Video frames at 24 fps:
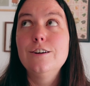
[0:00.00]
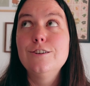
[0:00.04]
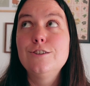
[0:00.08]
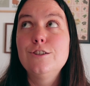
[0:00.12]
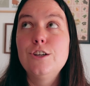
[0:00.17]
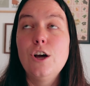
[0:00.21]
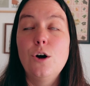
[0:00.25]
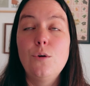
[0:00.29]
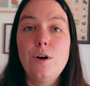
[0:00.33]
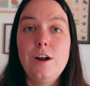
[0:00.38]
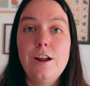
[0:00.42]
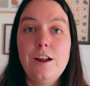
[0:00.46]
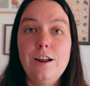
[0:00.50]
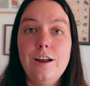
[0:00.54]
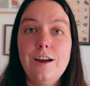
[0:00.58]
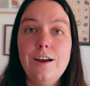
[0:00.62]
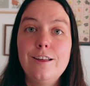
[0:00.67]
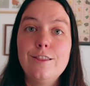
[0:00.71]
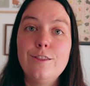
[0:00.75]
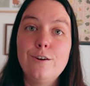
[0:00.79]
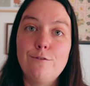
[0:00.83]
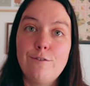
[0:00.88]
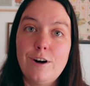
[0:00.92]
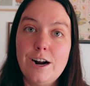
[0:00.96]
sewing
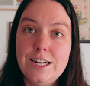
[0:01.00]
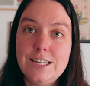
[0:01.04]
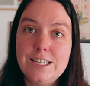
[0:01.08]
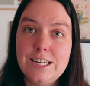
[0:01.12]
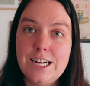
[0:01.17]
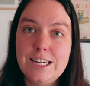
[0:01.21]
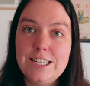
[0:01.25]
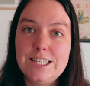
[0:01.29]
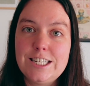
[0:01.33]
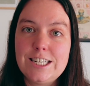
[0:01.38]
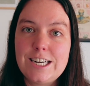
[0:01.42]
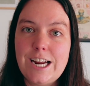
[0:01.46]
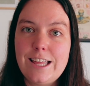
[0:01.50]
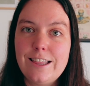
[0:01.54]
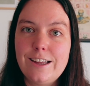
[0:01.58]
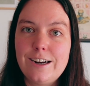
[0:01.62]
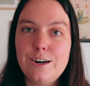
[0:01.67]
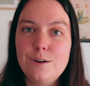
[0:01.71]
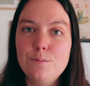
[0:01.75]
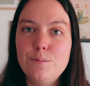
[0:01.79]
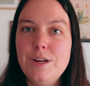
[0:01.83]
the right sides together,